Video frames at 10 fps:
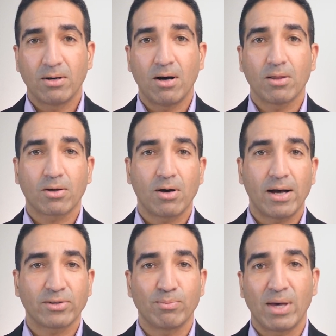All the
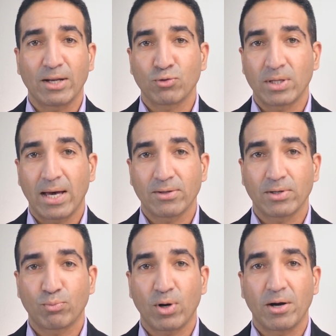cost to manage the
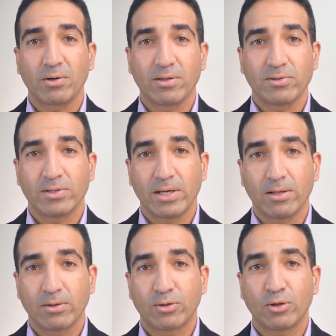asset prior to the
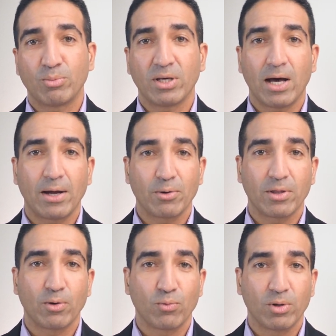sale could be higher
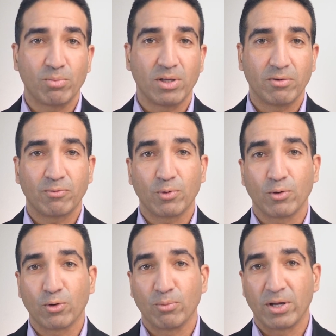than it would be for an
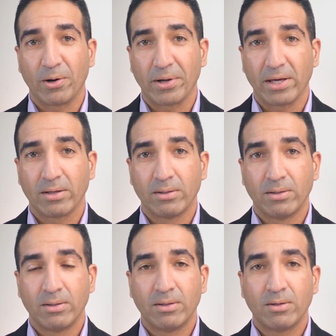urban area.
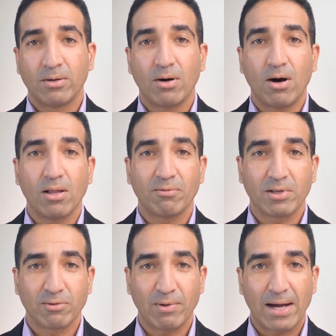All of
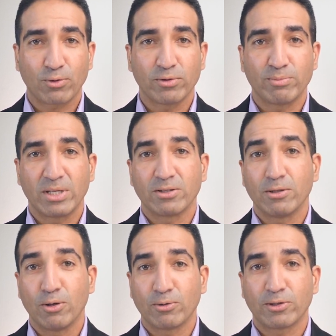these factors means a
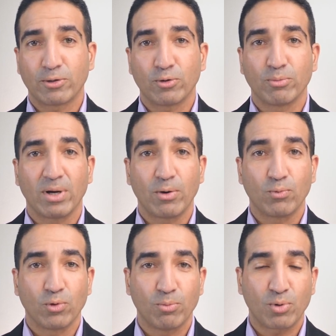loan secured by a
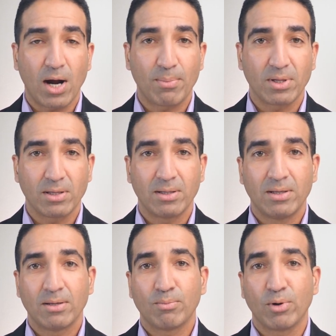rural property
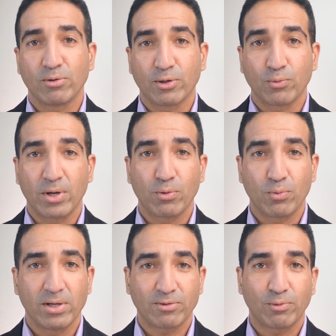bears a greater
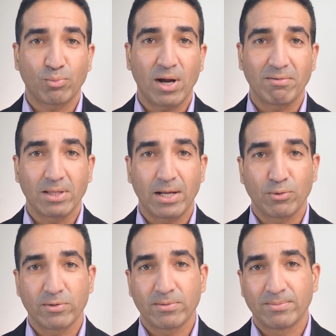risk for private
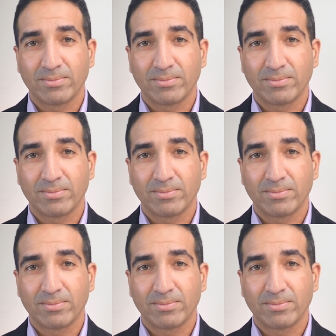lenders.